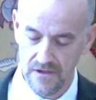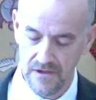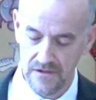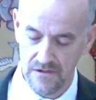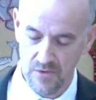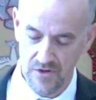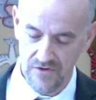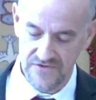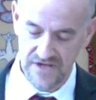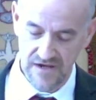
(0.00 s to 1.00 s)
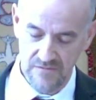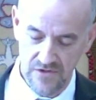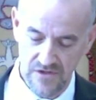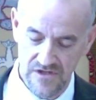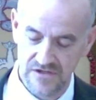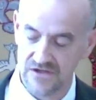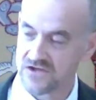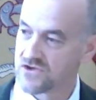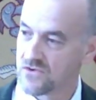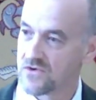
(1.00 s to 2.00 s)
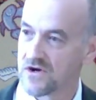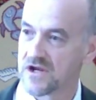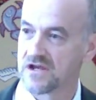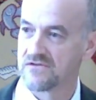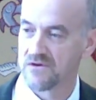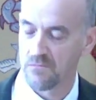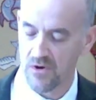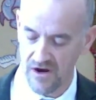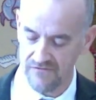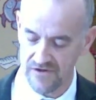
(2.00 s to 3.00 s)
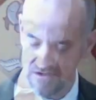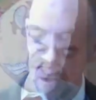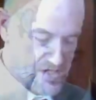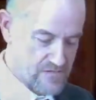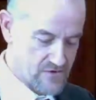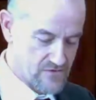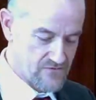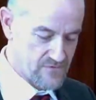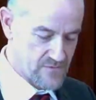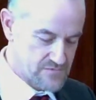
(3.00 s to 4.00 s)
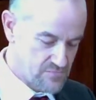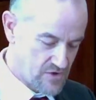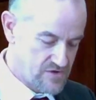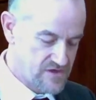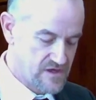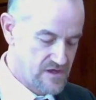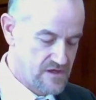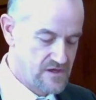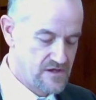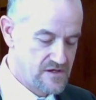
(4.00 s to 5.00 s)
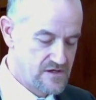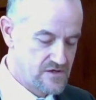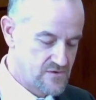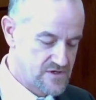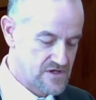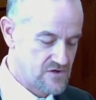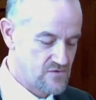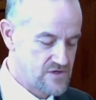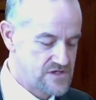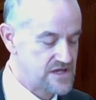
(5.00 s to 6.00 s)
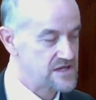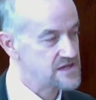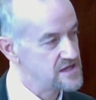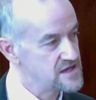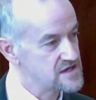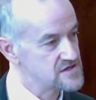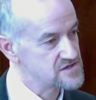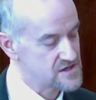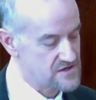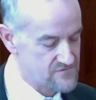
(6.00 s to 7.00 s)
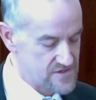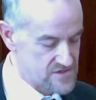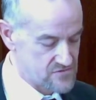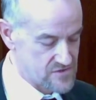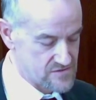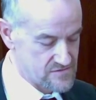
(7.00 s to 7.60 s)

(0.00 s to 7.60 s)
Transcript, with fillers: The book of Samuel is the story of the prophet Samuel, from his birth to his anointing kings of Israel.